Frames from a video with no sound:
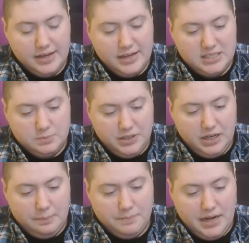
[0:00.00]
is splitting
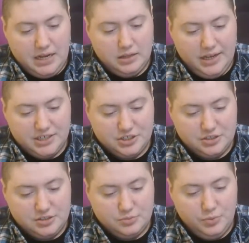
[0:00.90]
up many
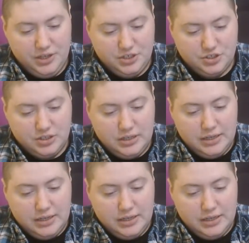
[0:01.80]
collections, which,